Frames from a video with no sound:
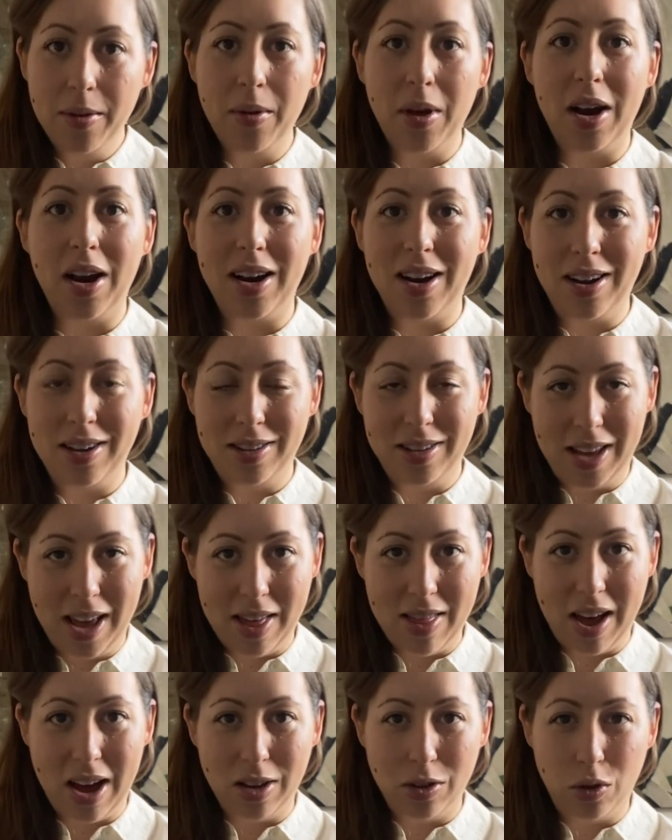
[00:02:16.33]
and I'd like to
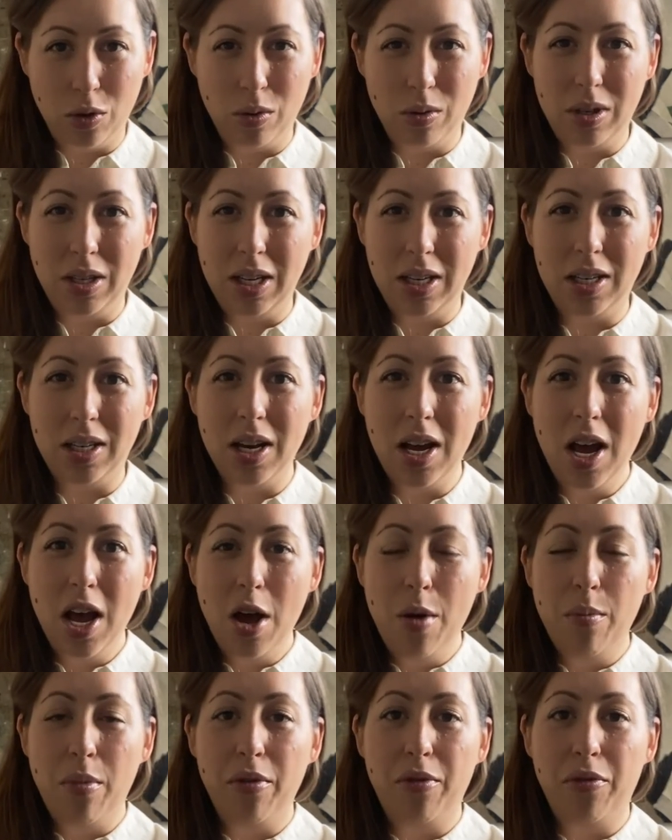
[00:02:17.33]
get that sorted
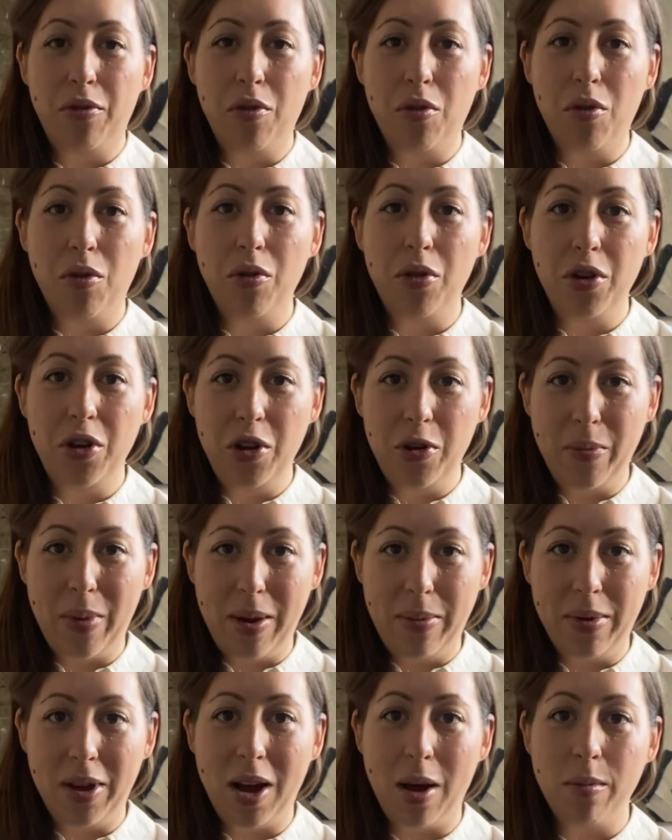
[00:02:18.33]
before the new
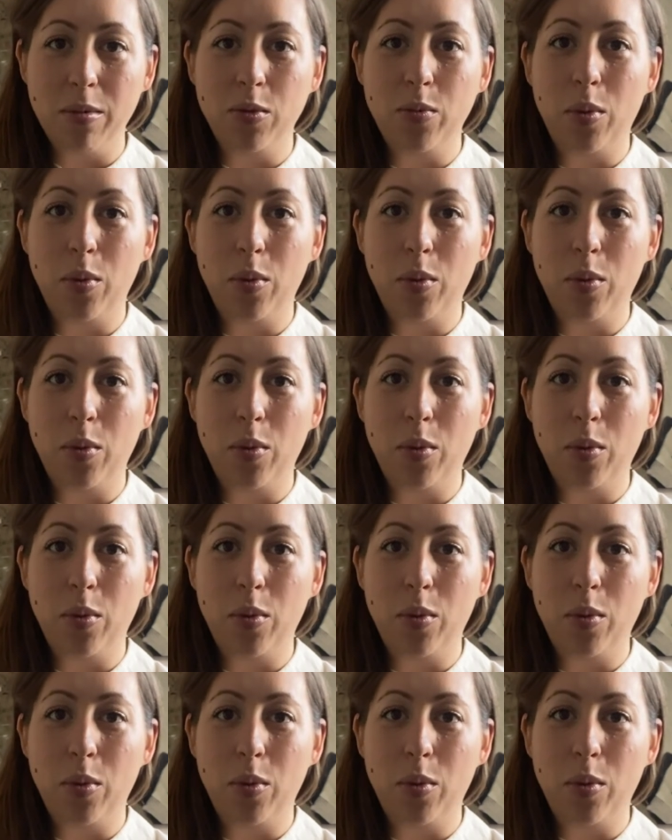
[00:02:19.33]
baby comes,